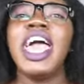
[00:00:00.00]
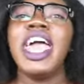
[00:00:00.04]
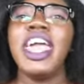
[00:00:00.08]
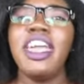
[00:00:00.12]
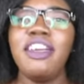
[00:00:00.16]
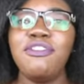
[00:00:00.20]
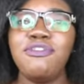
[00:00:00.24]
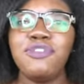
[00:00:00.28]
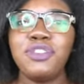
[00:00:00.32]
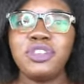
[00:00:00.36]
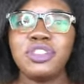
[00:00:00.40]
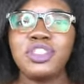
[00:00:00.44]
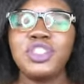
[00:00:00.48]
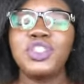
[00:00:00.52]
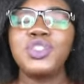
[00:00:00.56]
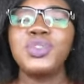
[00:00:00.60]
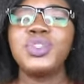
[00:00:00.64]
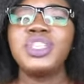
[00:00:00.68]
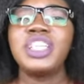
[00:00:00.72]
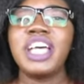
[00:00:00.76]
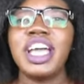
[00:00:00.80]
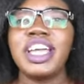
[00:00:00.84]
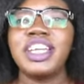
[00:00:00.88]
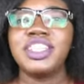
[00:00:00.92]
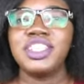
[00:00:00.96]
effort to
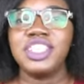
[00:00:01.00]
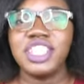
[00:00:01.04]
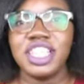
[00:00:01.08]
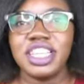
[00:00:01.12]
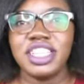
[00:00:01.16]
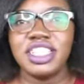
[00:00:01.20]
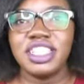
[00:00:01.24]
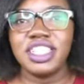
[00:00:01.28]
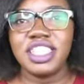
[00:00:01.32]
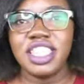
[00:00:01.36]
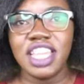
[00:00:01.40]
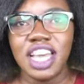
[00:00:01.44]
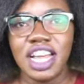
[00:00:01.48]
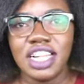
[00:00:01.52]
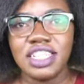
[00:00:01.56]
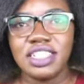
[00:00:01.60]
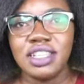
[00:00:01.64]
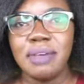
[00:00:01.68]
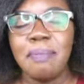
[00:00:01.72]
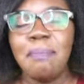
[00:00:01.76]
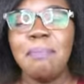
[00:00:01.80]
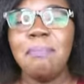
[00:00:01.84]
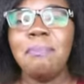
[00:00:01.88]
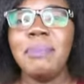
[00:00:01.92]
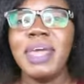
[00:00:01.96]
digest that,
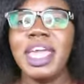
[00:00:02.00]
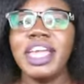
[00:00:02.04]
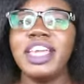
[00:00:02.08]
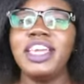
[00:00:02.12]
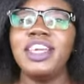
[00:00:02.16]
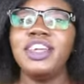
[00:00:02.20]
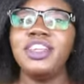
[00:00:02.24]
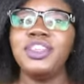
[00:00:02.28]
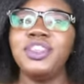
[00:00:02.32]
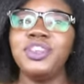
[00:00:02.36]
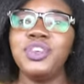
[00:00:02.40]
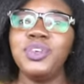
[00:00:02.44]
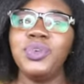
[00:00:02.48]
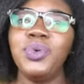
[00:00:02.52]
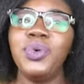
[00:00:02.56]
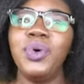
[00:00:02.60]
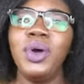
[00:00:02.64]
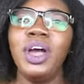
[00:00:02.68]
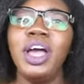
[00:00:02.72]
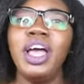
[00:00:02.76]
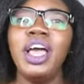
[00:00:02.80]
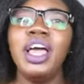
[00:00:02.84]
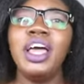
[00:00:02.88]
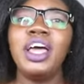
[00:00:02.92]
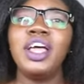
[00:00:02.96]
making you
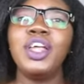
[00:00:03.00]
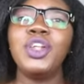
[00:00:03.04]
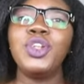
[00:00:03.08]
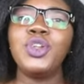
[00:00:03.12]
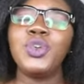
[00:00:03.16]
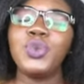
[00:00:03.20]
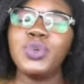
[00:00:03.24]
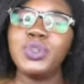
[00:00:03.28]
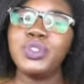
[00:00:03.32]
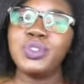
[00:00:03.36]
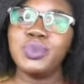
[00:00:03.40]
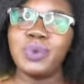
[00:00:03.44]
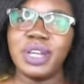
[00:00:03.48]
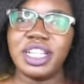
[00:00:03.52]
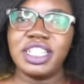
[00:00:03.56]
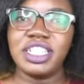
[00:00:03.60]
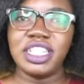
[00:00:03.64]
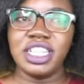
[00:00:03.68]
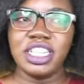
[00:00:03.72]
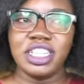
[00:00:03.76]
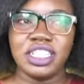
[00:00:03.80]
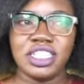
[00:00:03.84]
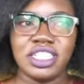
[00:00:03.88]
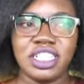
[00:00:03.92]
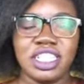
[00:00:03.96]
lose weight
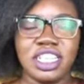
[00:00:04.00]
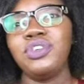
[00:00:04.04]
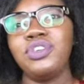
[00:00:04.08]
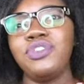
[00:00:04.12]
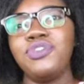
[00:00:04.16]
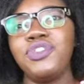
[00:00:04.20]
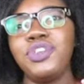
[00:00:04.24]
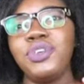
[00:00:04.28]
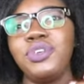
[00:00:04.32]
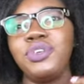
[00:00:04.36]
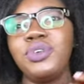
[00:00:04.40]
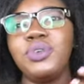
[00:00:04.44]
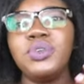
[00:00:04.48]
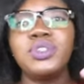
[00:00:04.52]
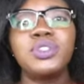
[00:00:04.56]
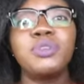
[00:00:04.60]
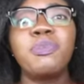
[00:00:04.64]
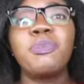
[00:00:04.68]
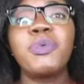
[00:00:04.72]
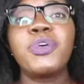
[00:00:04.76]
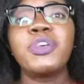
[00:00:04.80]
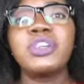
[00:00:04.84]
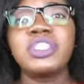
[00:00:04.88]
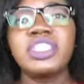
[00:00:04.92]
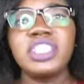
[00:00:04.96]
easily. If you use
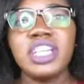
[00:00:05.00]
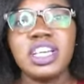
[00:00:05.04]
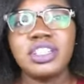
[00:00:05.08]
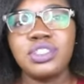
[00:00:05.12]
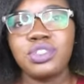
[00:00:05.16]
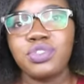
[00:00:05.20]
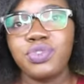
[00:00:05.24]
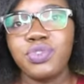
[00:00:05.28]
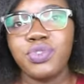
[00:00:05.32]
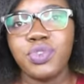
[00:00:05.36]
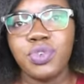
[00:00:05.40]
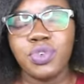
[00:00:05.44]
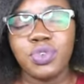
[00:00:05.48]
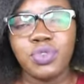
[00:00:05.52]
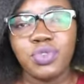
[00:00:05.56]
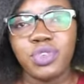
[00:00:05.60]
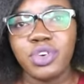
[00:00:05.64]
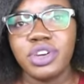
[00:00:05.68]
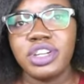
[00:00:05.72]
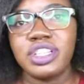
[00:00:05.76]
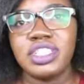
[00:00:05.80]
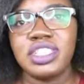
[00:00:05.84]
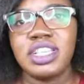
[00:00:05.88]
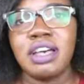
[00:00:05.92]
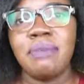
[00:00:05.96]
processed food,
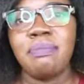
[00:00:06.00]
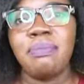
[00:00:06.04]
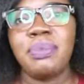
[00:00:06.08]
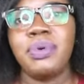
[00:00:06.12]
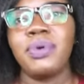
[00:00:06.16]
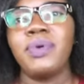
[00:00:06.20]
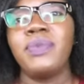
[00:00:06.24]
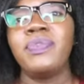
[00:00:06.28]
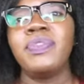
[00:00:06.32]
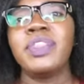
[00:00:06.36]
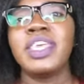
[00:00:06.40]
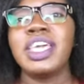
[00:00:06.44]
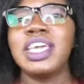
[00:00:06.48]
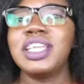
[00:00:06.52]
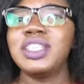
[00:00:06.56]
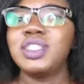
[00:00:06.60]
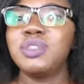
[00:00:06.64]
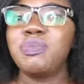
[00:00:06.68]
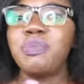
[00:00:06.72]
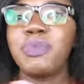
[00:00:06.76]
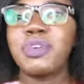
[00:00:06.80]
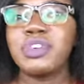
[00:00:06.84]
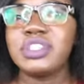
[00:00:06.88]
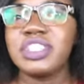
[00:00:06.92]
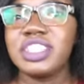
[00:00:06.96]
for example, it's
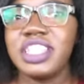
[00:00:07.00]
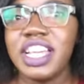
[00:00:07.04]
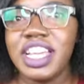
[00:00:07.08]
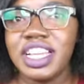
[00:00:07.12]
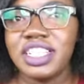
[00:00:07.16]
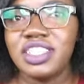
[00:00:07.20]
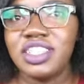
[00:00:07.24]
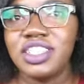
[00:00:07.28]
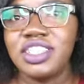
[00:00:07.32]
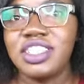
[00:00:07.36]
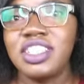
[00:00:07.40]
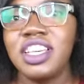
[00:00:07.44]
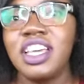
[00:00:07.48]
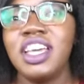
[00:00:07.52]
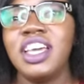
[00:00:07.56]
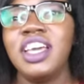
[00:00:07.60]
processed.